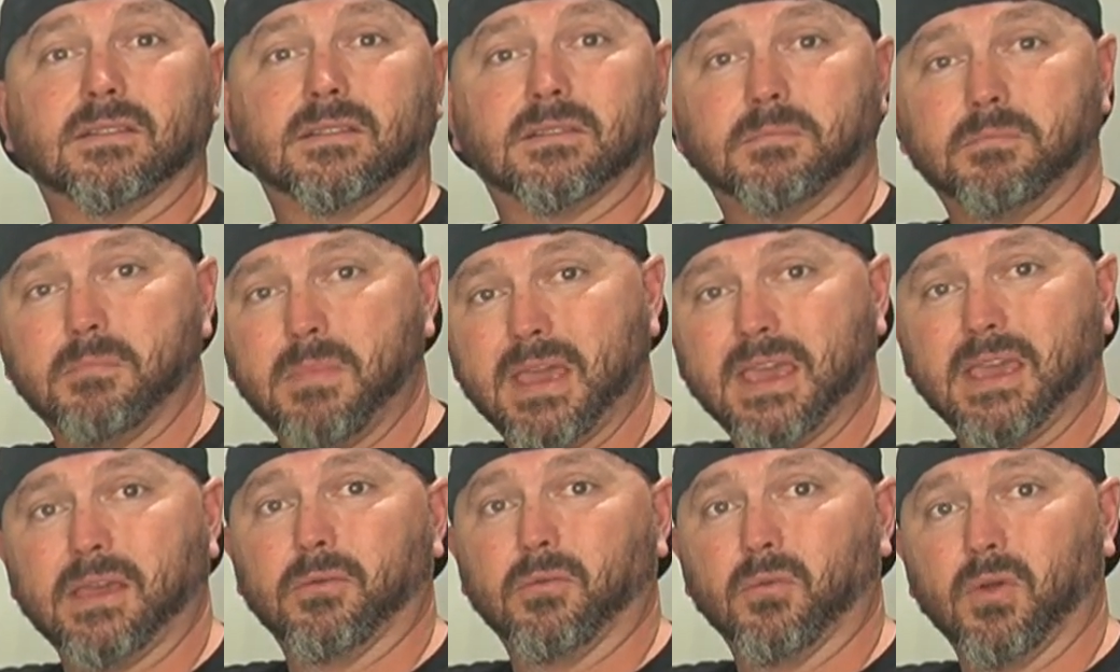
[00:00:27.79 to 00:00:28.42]

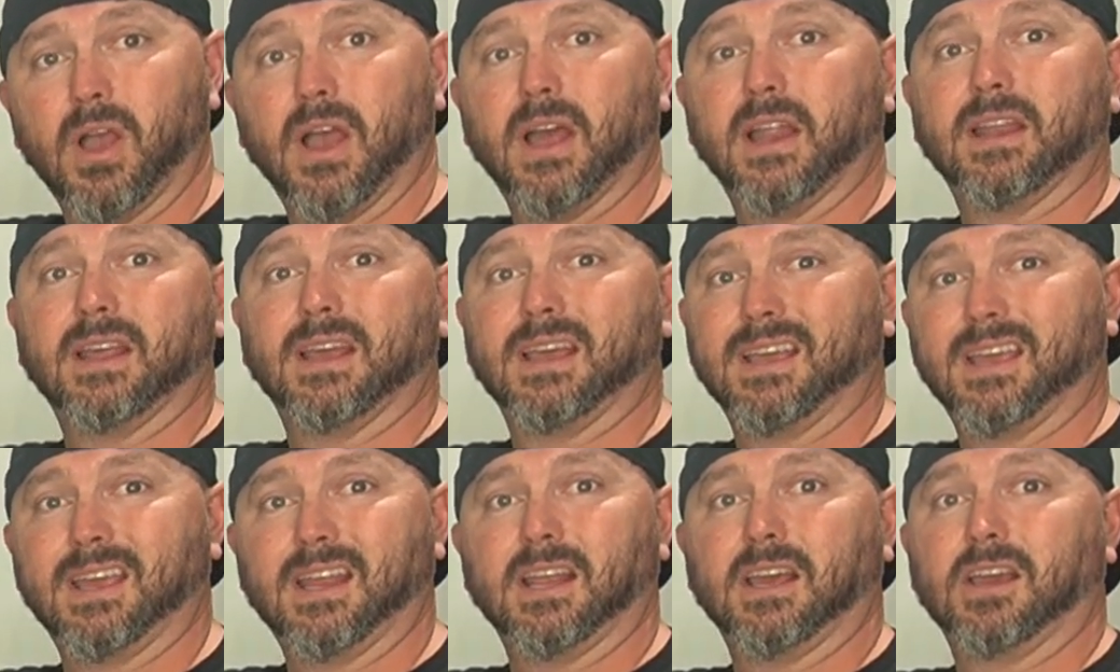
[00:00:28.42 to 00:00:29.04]
make it run,
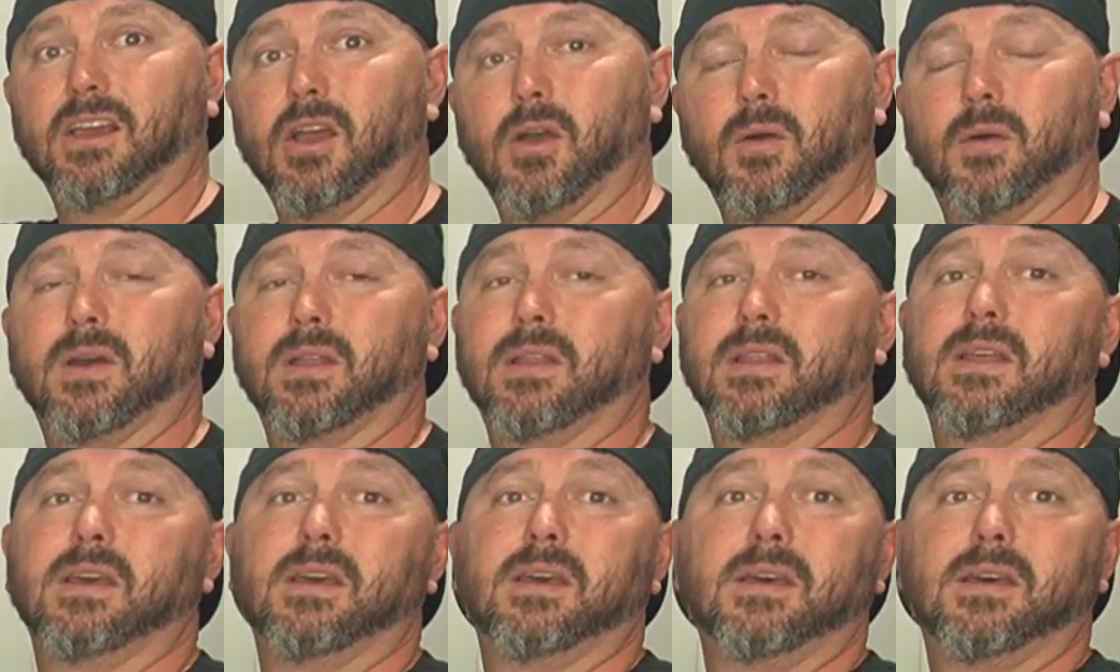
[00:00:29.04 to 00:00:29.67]
and get it
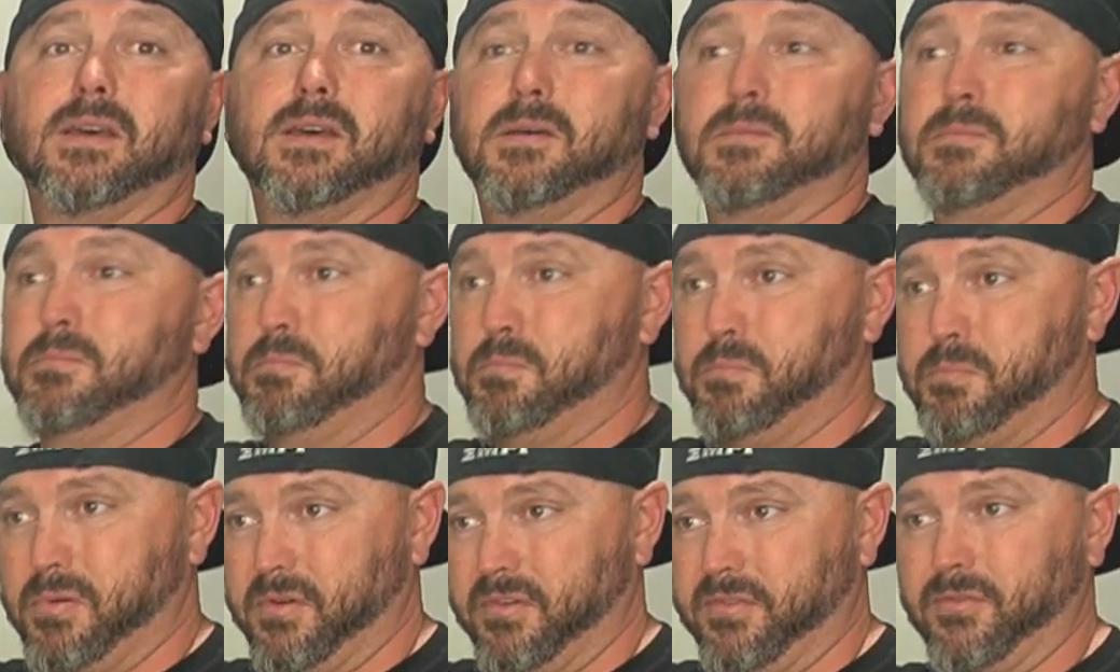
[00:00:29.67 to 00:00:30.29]
going
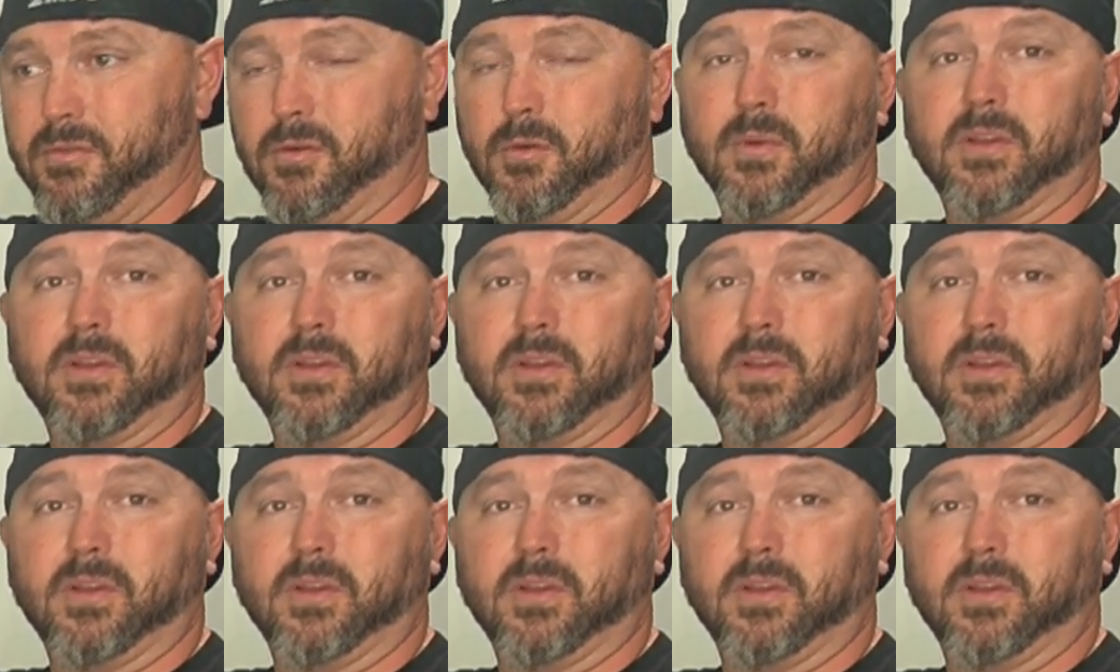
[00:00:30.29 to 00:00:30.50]
before